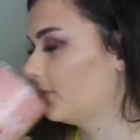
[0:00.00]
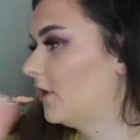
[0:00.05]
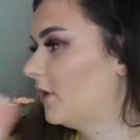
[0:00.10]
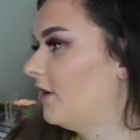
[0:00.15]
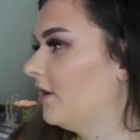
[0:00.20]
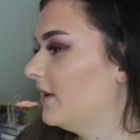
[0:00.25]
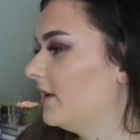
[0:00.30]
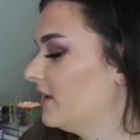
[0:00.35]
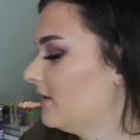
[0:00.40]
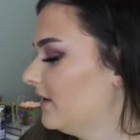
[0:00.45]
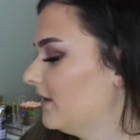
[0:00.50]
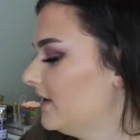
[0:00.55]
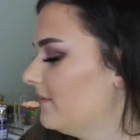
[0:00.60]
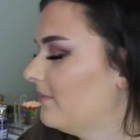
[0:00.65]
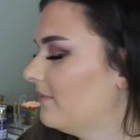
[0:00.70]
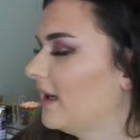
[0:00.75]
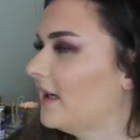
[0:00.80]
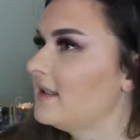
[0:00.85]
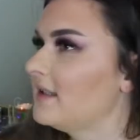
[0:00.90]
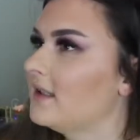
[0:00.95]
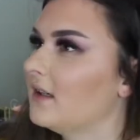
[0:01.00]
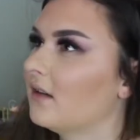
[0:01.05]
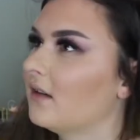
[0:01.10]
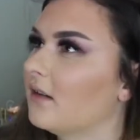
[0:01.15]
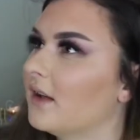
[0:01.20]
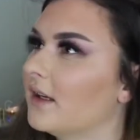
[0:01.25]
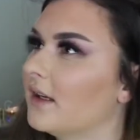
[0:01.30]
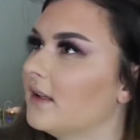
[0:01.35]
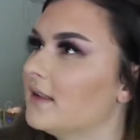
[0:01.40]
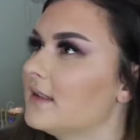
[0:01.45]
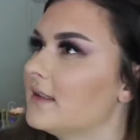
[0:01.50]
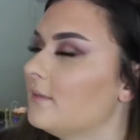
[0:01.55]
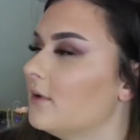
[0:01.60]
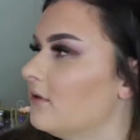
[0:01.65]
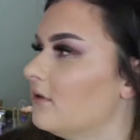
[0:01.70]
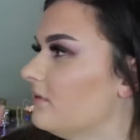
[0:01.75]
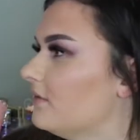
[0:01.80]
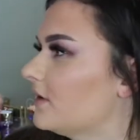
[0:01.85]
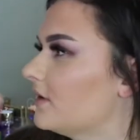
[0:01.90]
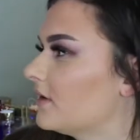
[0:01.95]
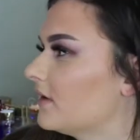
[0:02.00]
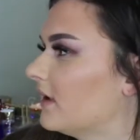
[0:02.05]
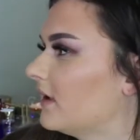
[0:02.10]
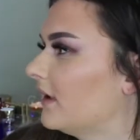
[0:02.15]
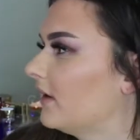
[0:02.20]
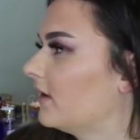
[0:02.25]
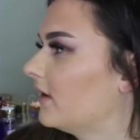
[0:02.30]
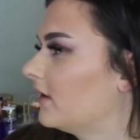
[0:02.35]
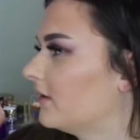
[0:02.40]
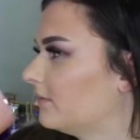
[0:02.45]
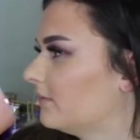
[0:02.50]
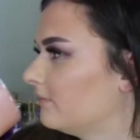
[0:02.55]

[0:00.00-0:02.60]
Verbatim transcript: Oh, this one's amazing. Like it smells like,